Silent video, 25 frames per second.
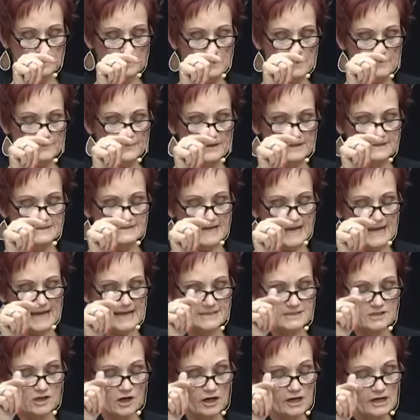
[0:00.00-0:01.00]
the
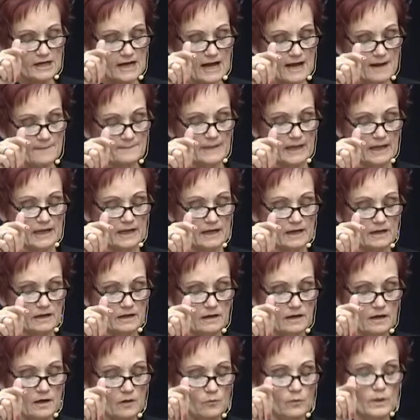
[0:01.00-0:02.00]
days are coming
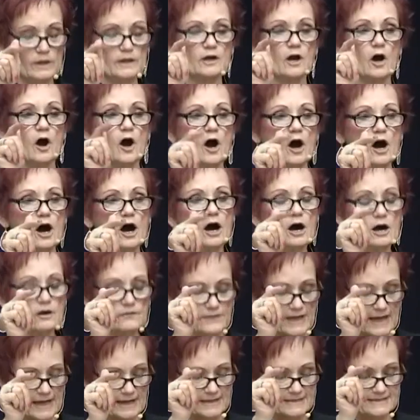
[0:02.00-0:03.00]
when all
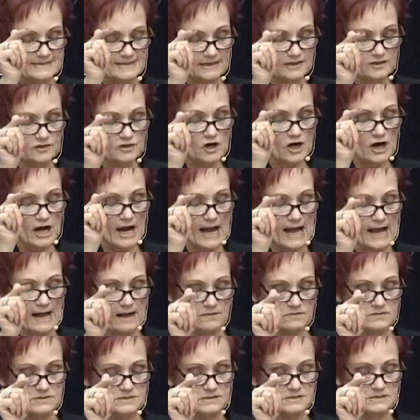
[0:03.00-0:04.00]
that is in your
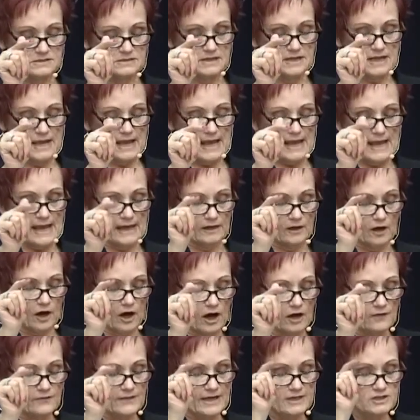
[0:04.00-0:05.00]
house and
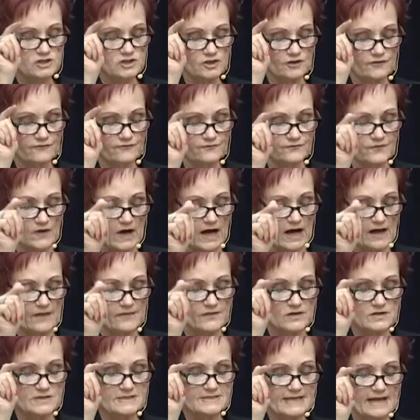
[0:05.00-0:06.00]
all that your
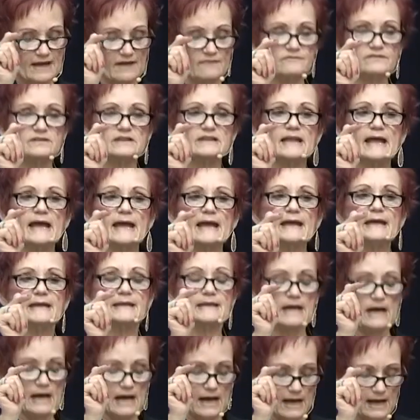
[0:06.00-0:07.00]
fathers have laid
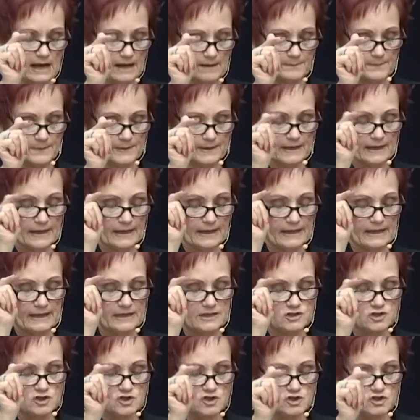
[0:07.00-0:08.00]
up in
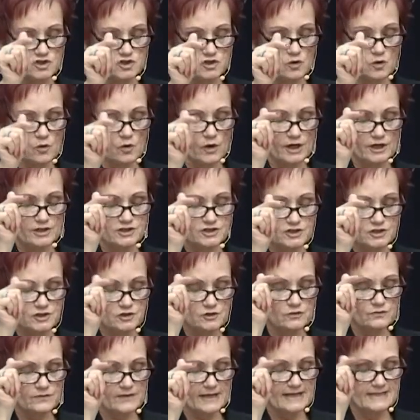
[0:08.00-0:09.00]
store
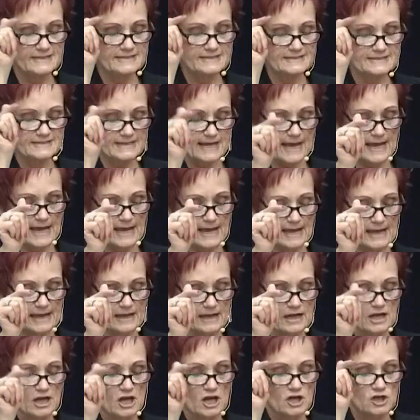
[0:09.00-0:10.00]
to this day
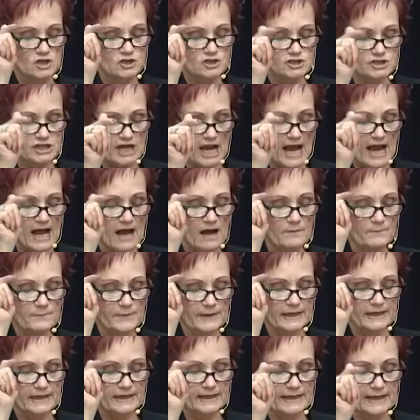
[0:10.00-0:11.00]
shall
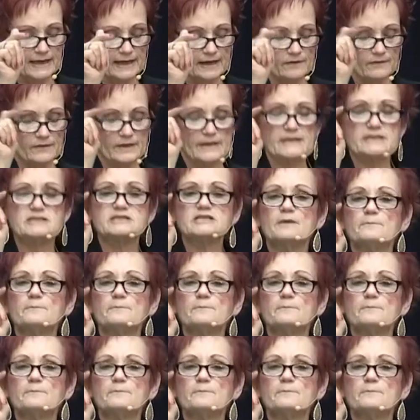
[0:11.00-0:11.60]
be carried to